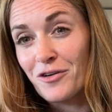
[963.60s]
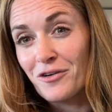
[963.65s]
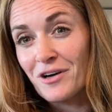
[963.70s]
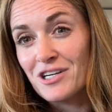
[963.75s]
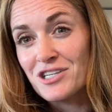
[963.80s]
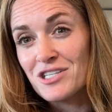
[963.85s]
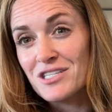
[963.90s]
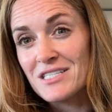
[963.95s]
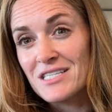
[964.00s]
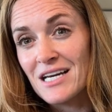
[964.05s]
I
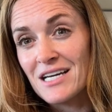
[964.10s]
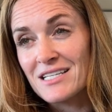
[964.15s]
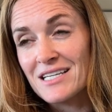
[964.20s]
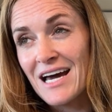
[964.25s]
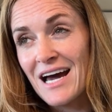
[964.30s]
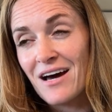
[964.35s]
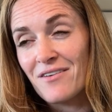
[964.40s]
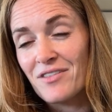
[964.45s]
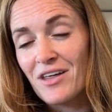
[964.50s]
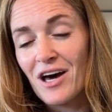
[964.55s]
should say, to
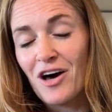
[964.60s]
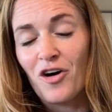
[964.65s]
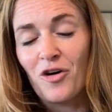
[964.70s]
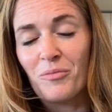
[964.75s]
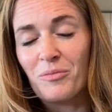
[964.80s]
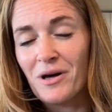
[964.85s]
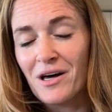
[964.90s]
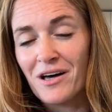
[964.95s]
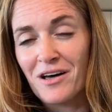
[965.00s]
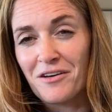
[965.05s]
have the
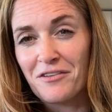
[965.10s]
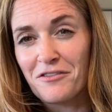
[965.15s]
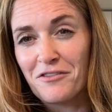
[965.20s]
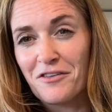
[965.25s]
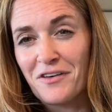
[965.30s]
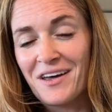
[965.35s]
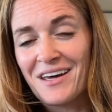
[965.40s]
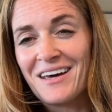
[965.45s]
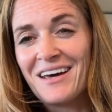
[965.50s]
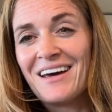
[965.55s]
help of
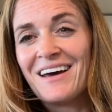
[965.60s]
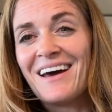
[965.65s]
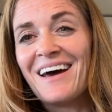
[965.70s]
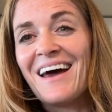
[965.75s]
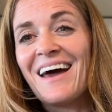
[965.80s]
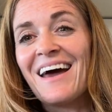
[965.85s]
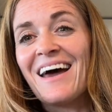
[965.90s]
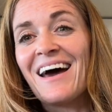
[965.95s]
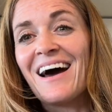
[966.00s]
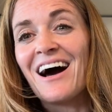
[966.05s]

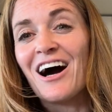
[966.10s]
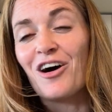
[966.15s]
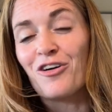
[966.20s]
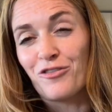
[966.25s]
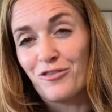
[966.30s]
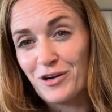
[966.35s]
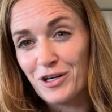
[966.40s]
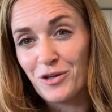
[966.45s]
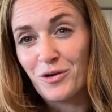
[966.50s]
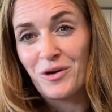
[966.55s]
a
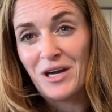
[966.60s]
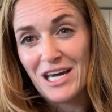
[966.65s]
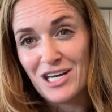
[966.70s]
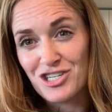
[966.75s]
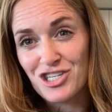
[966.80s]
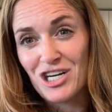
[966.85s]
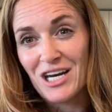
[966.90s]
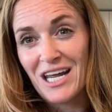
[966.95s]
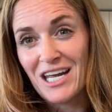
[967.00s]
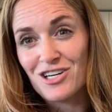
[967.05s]

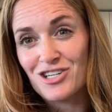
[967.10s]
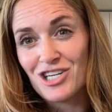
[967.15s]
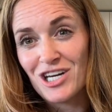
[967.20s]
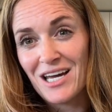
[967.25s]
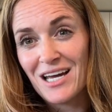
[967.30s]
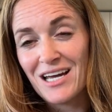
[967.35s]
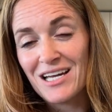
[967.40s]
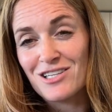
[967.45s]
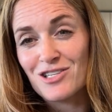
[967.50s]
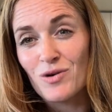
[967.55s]
relocation
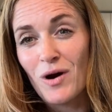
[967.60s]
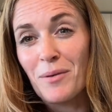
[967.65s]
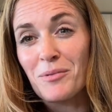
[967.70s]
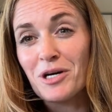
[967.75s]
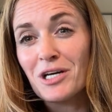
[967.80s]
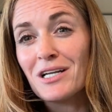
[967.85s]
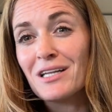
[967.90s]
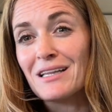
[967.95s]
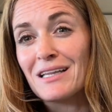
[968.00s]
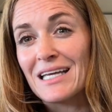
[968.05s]
agent. And so I'm
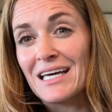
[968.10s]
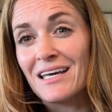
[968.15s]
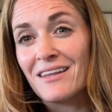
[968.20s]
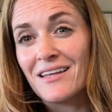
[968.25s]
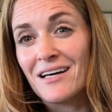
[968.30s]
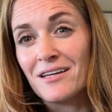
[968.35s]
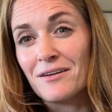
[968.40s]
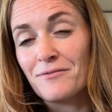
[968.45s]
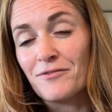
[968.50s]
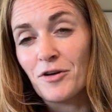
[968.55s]
gonna link
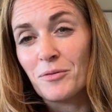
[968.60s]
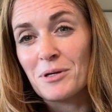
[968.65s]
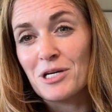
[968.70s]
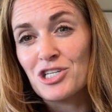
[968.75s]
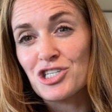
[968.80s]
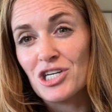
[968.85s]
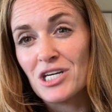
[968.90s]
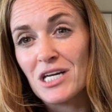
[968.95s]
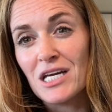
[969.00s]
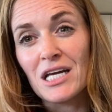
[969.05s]
that
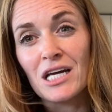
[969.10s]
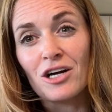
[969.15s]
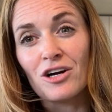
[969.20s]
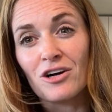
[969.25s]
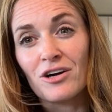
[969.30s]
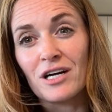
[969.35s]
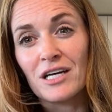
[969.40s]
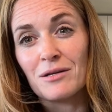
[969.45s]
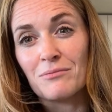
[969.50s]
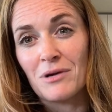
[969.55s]
information
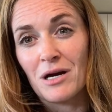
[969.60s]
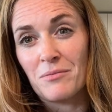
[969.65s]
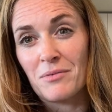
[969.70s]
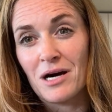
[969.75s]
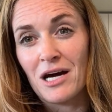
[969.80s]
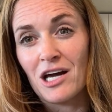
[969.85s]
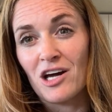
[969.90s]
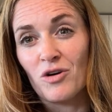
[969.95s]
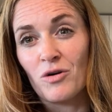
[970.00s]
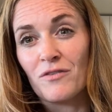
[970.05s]
here in my
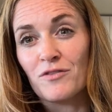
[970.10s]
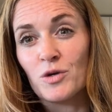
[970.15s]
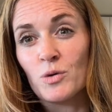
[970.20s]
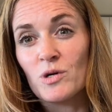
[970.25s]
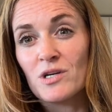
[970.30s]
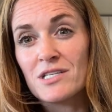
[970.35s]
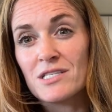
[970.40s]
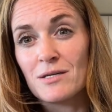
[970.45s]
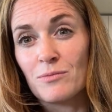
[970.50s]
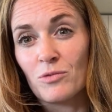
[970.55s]
bio. If you are
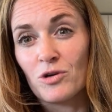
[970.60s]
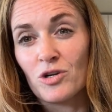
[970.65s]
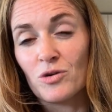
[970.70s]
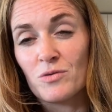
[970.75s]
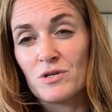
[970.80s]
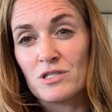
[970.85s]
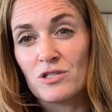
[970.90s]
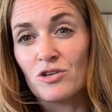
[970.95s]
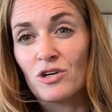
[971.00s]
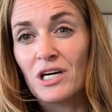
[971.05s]
someone who
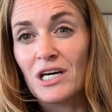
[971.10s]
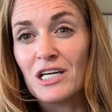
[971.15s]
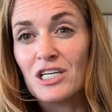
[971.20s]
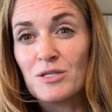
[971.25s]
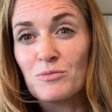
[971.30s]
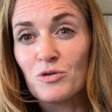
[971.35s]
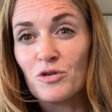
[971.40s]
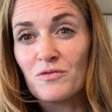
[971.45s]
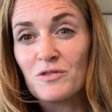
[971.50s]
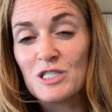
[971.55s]
is looking to
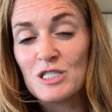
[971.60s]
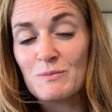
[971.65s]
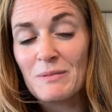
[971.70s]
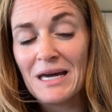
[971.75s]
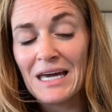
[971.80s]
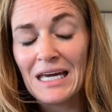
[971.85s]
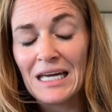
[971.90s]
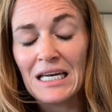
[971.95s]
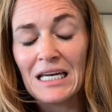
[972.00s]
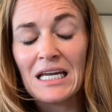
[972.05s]
move to
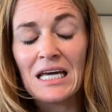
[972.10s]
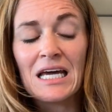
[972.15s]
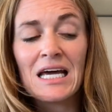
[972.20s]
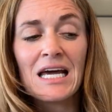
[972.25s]
Spain